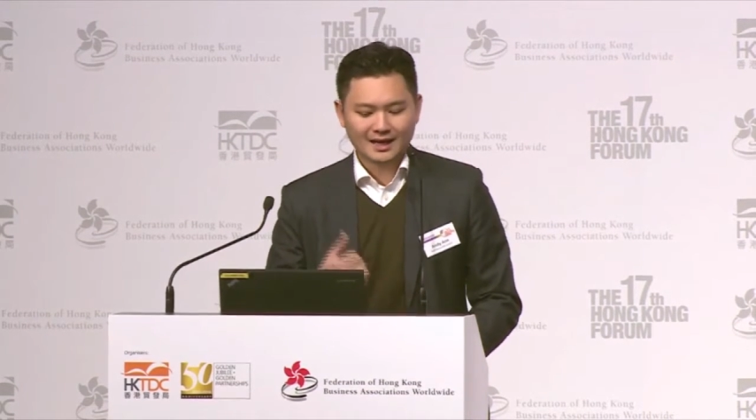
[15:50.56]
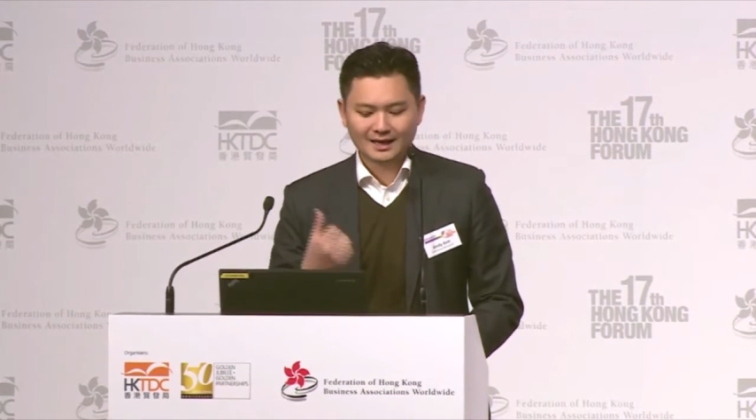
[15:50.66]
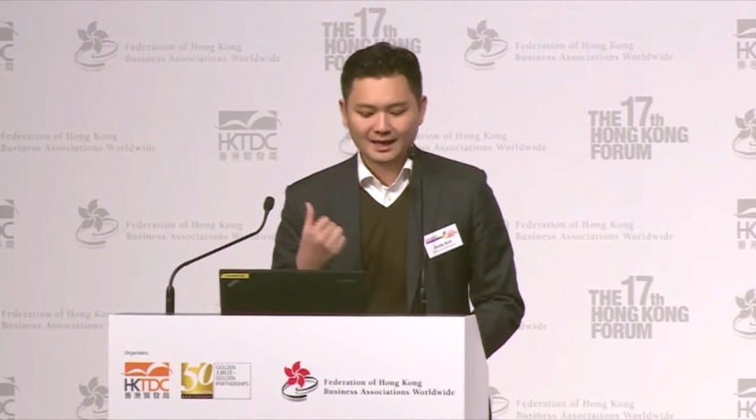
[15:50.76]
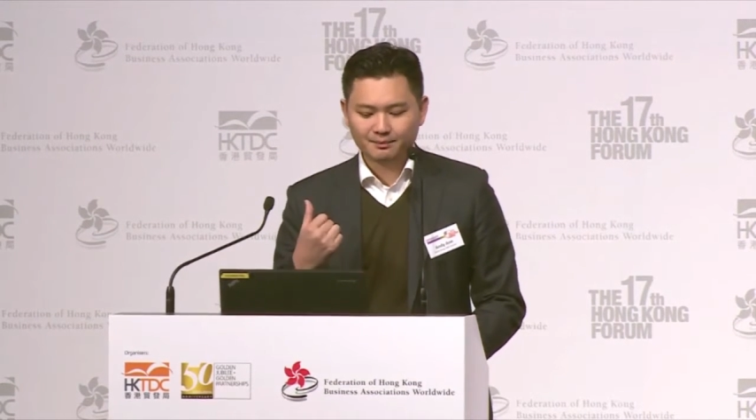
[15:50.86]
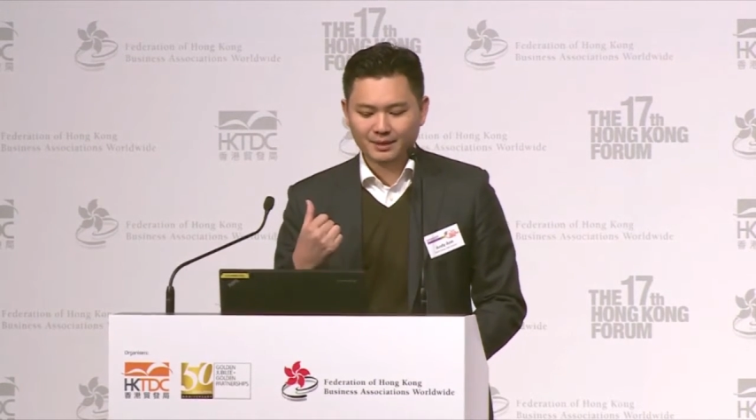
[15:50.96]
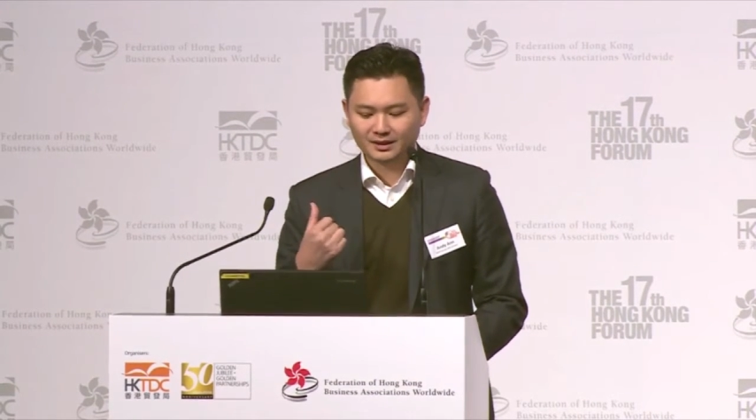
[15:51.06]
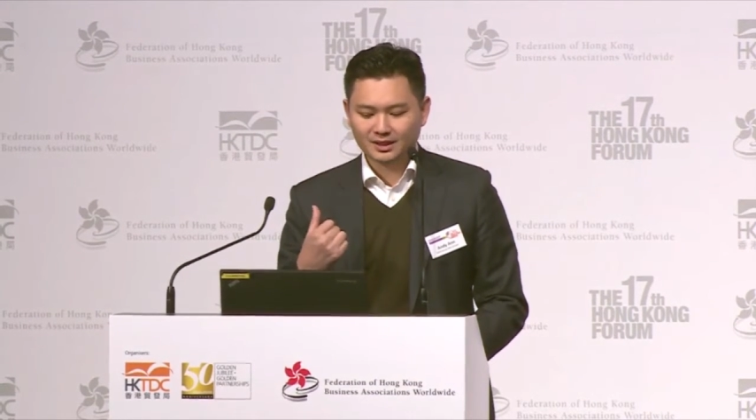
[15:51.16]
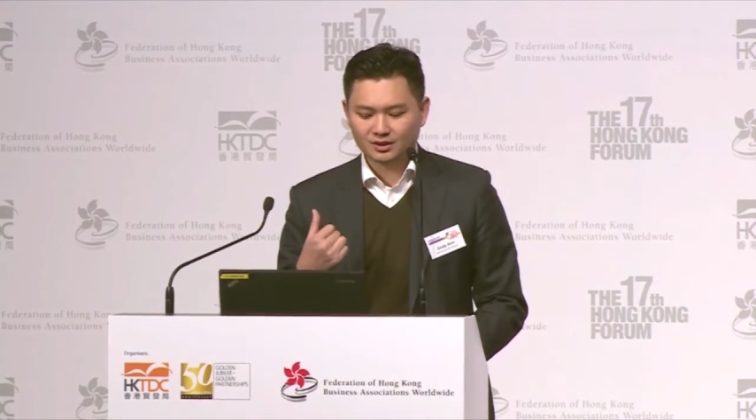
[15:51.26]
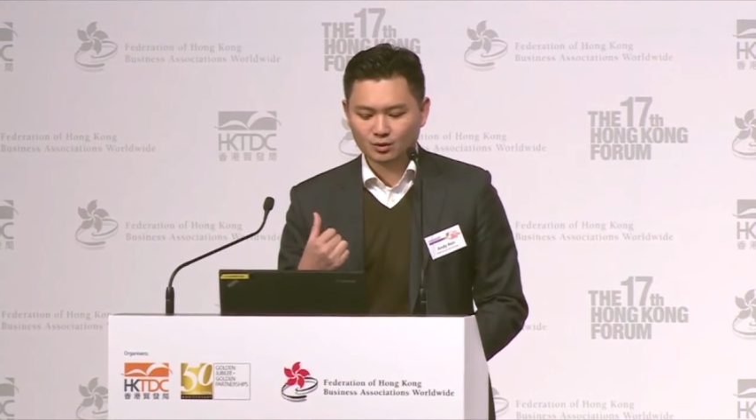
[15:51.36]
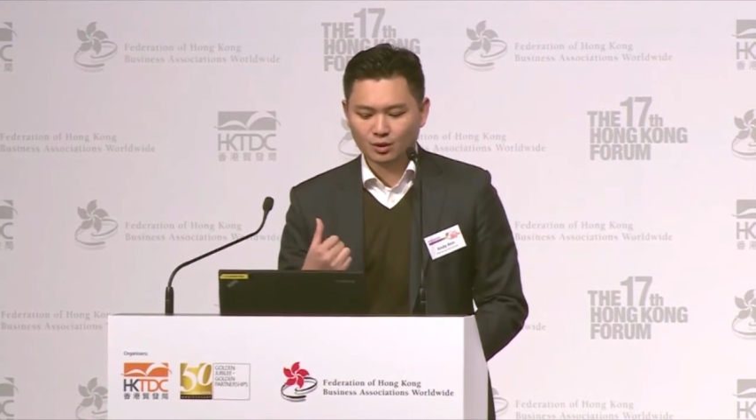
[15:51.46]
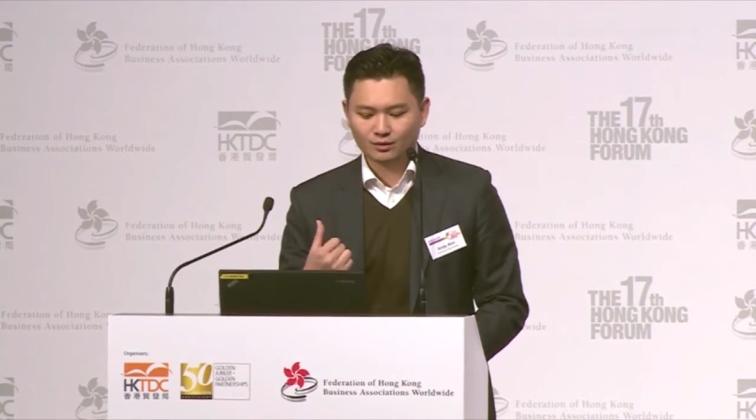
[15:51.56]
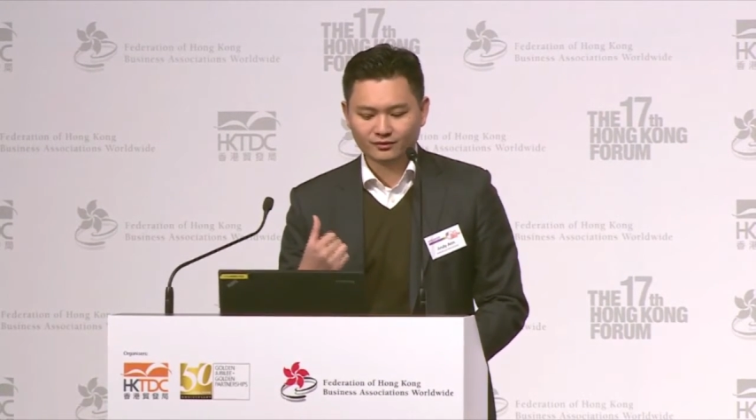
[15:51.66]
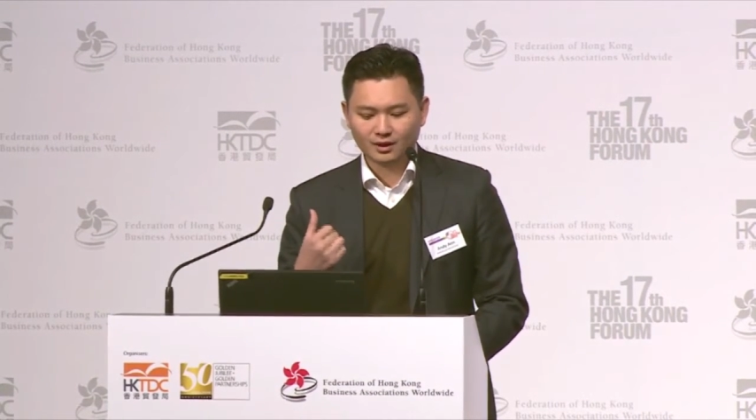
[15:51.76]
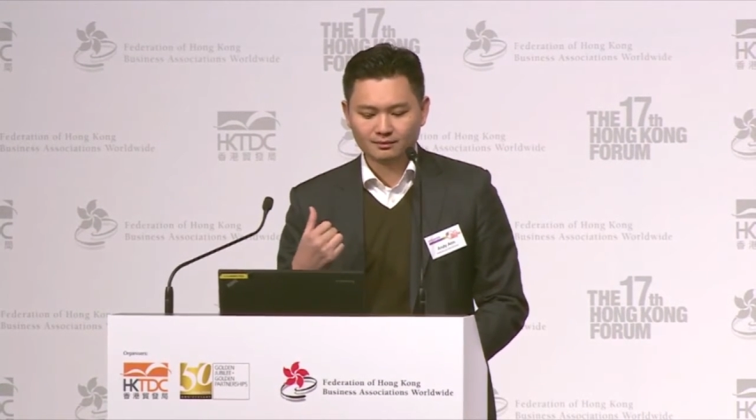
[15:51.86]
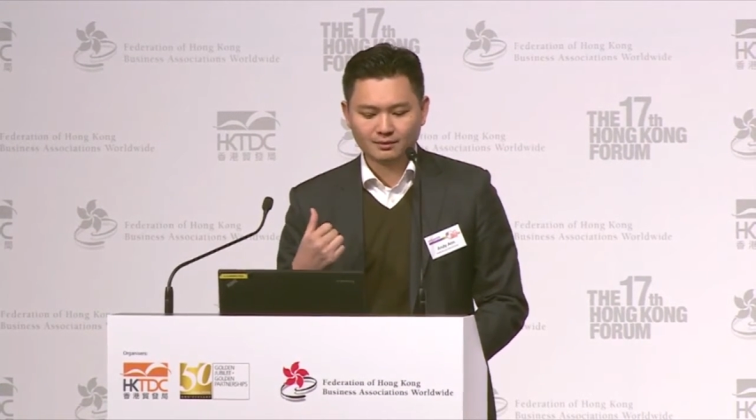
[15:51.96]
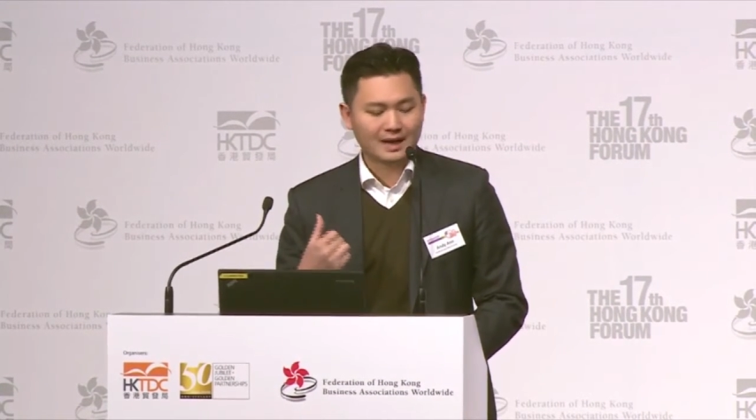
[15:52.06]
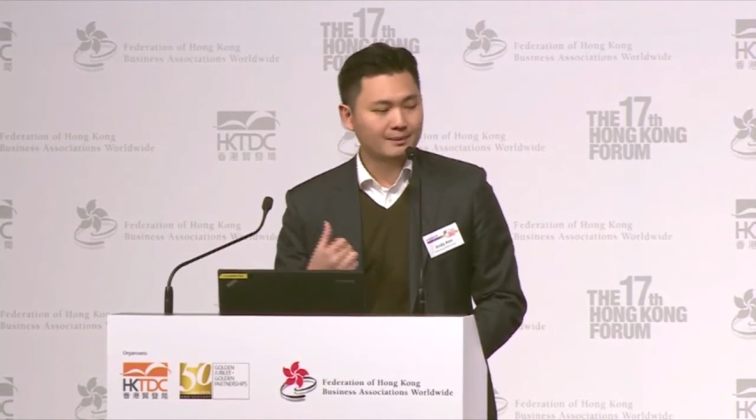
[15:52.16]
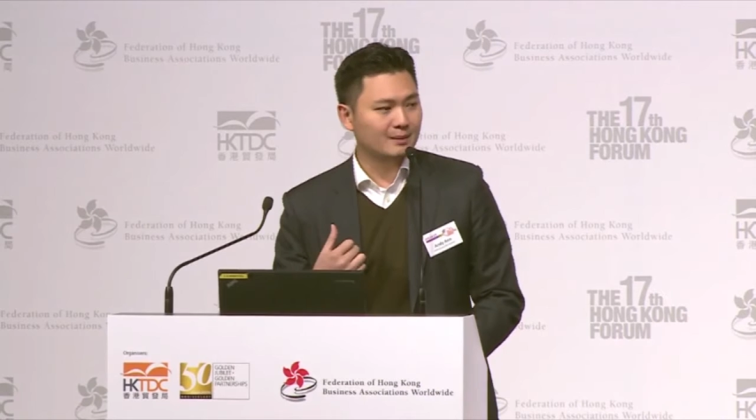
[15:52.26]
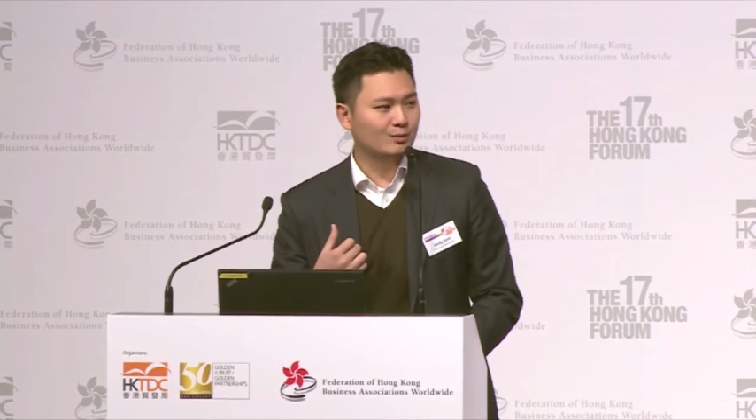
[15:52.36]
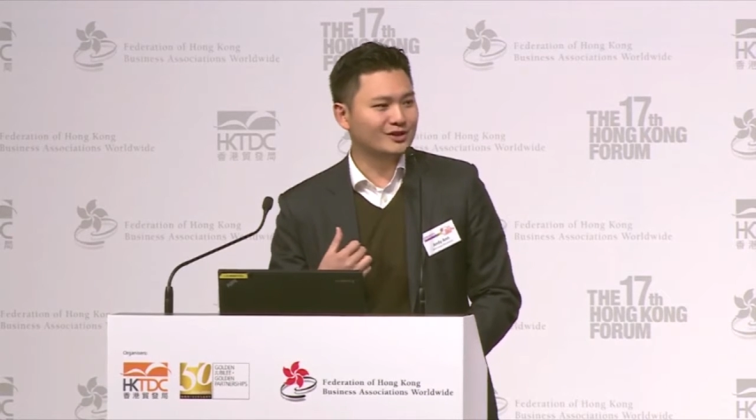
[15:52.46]
And I picked this quote from
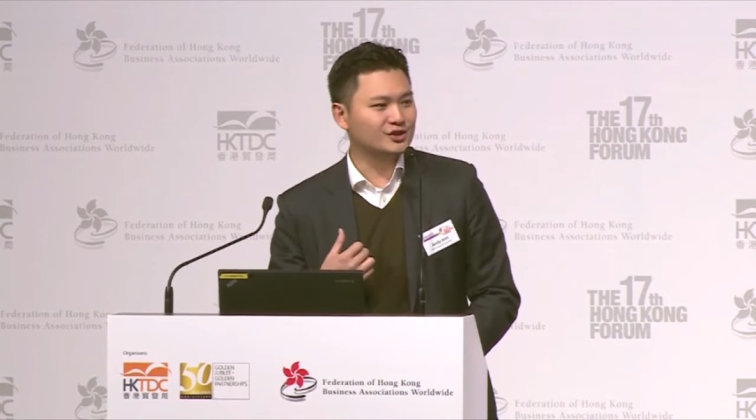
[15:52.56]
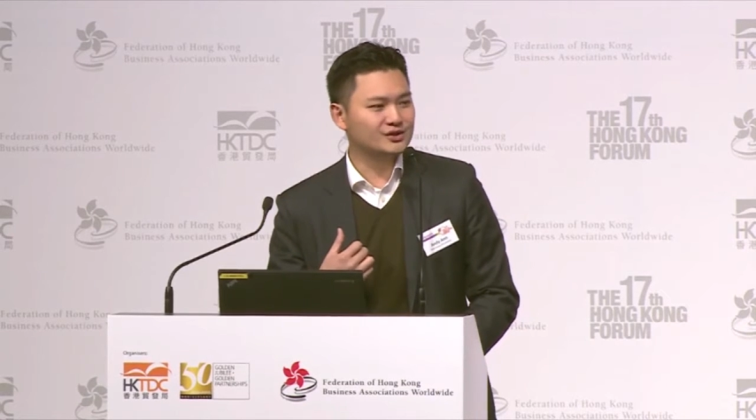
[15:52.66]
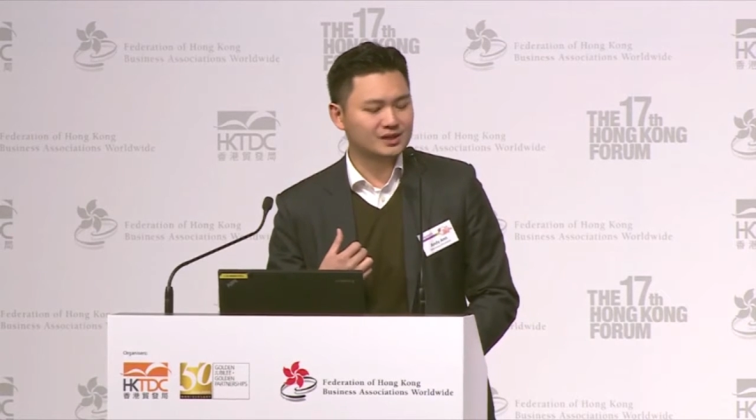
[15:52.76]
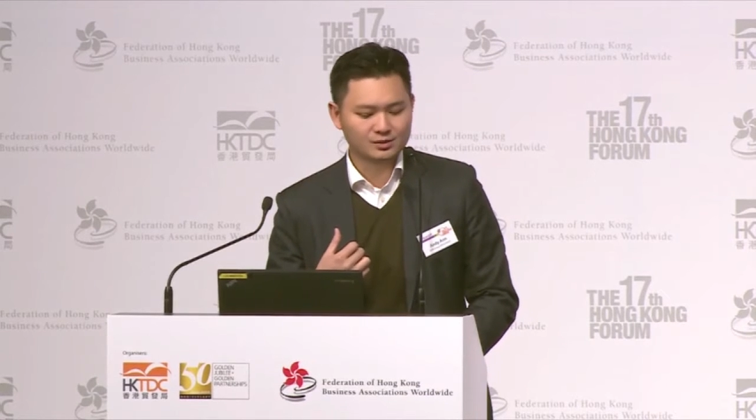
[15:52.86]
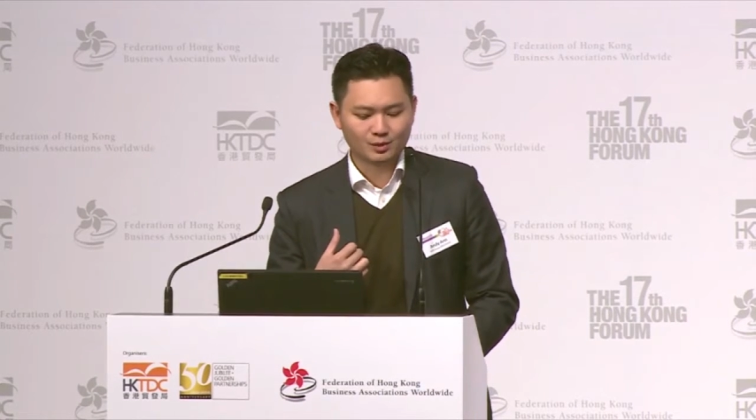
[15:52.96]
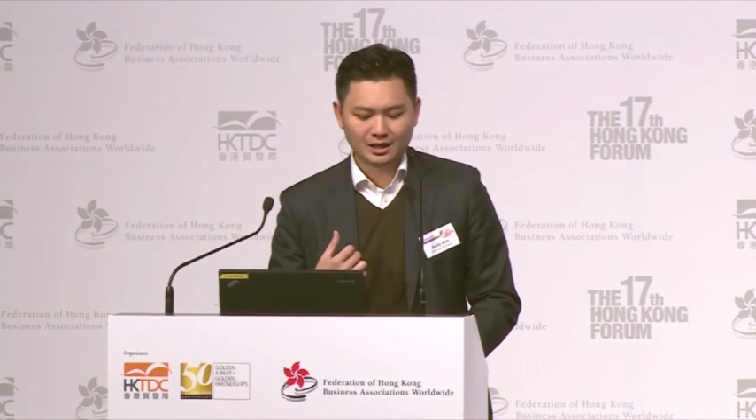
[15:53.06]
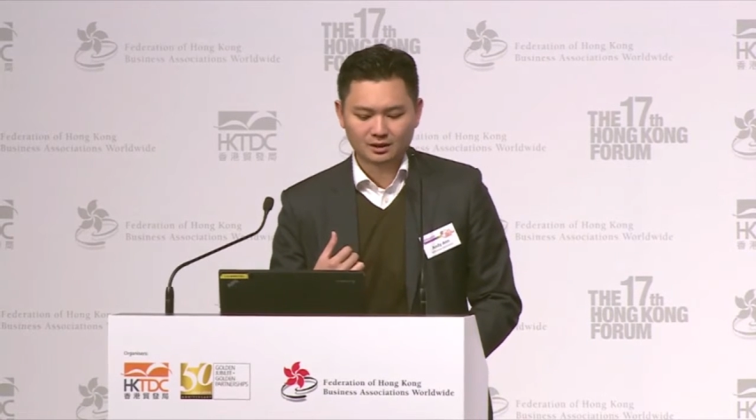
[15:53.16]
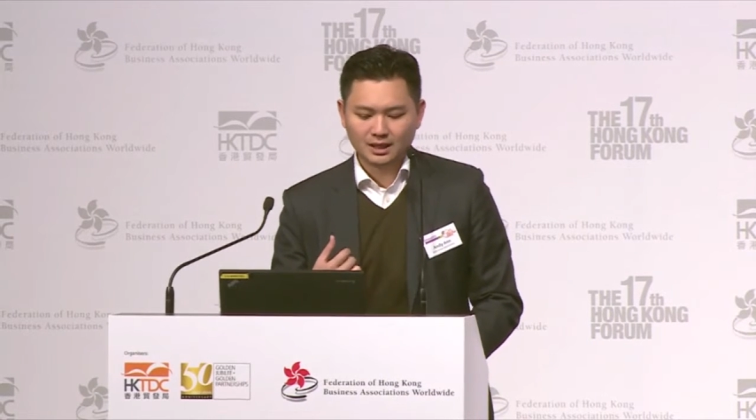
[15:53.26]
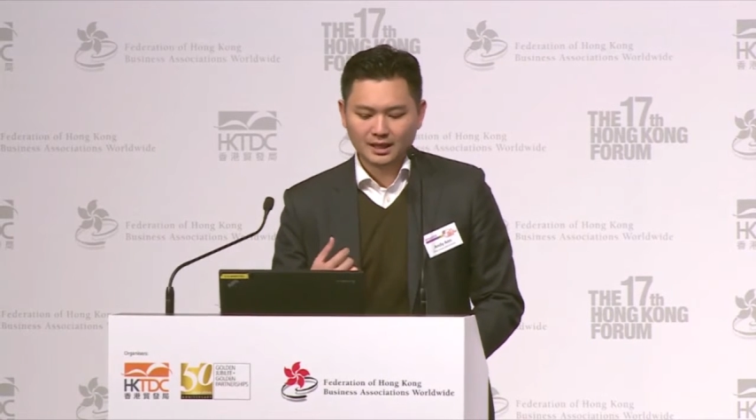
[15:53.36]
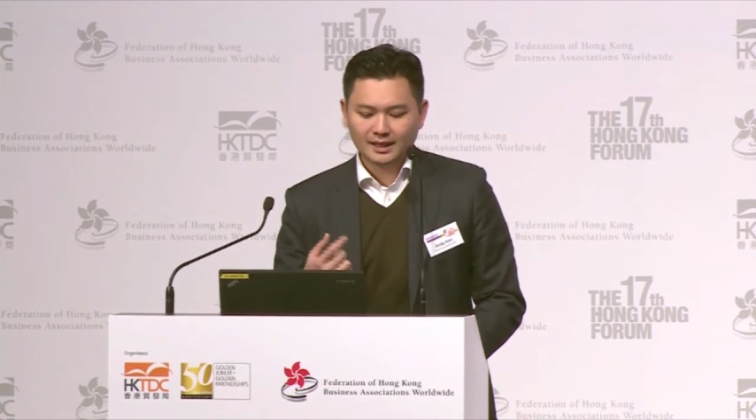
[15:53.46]
IBM Watson's as well.